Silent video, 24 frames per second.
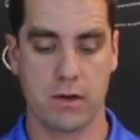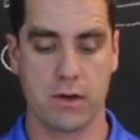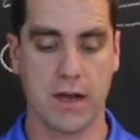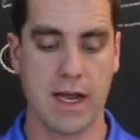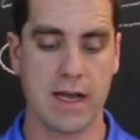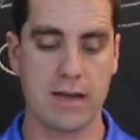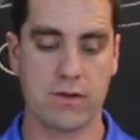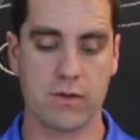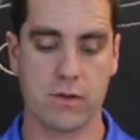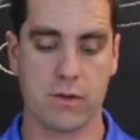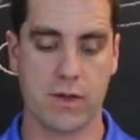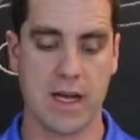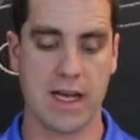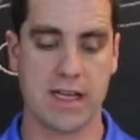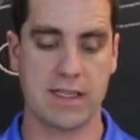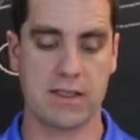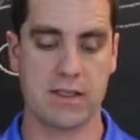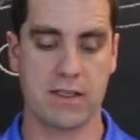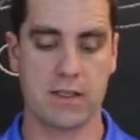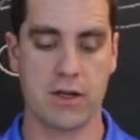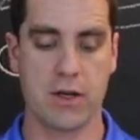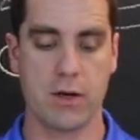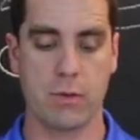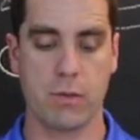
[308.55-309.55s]
Okay, so
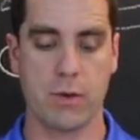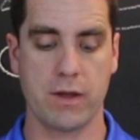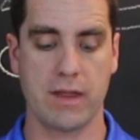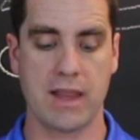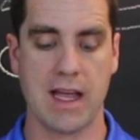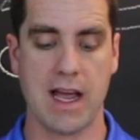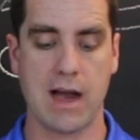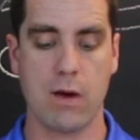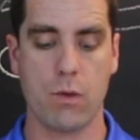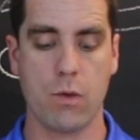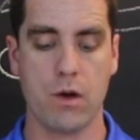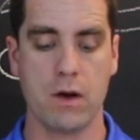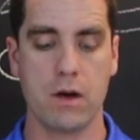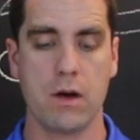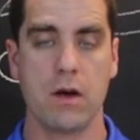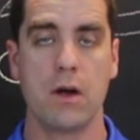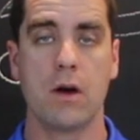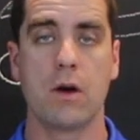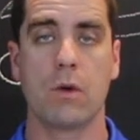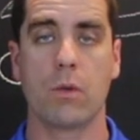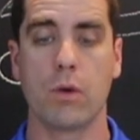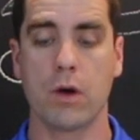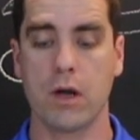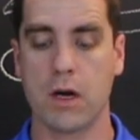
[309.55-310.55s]
that's good with that one.
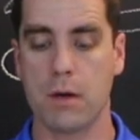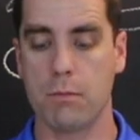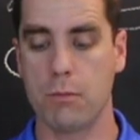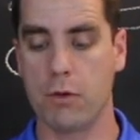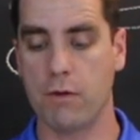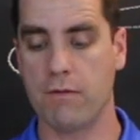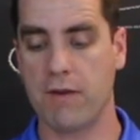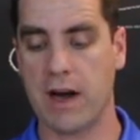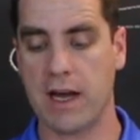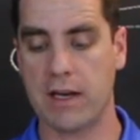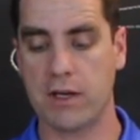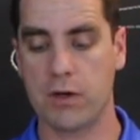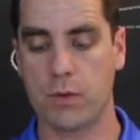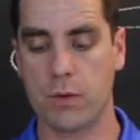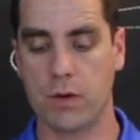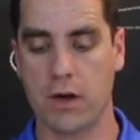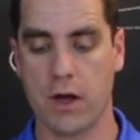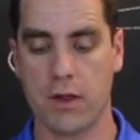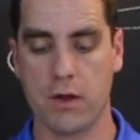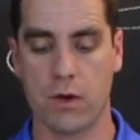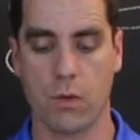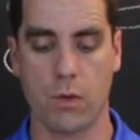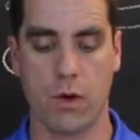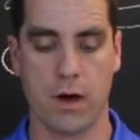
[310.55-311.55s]
We're going to move on to
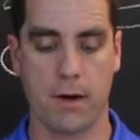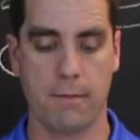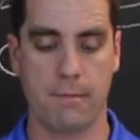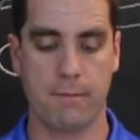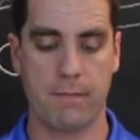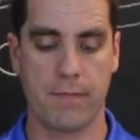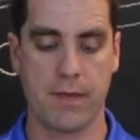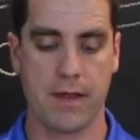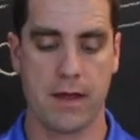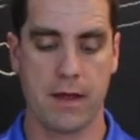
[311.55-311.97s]
another one.